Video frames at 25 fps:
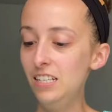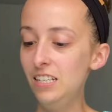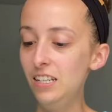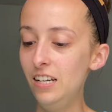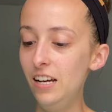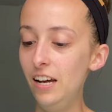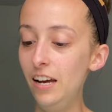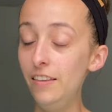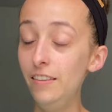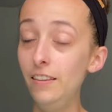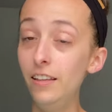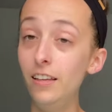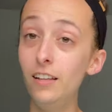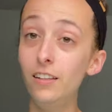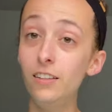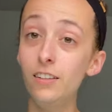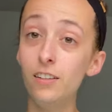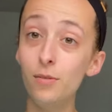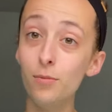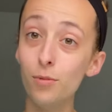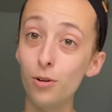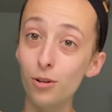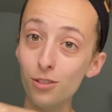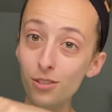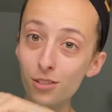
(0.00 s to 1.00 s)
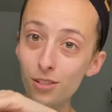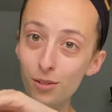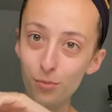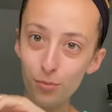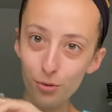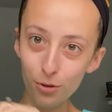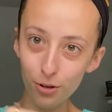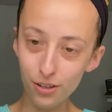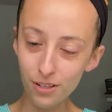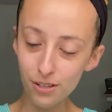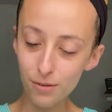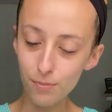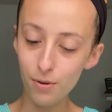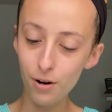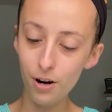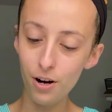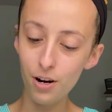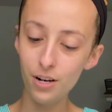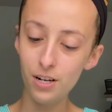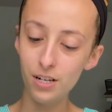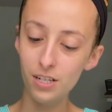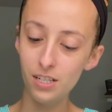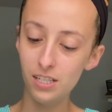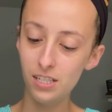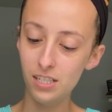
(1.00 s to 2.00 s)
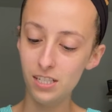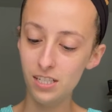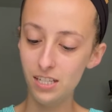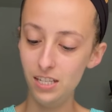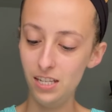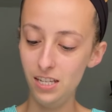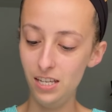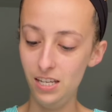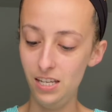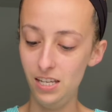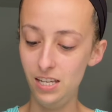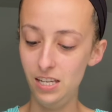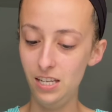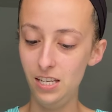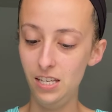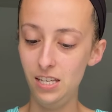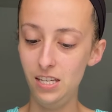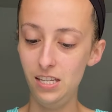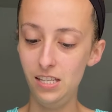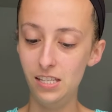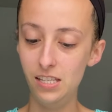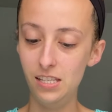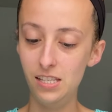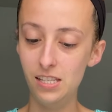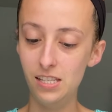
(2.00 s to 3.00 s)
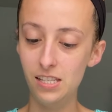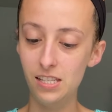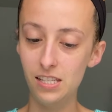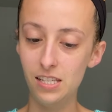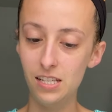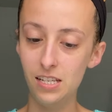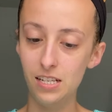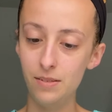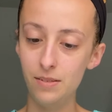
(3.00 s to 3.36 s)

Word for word: And then the most important part is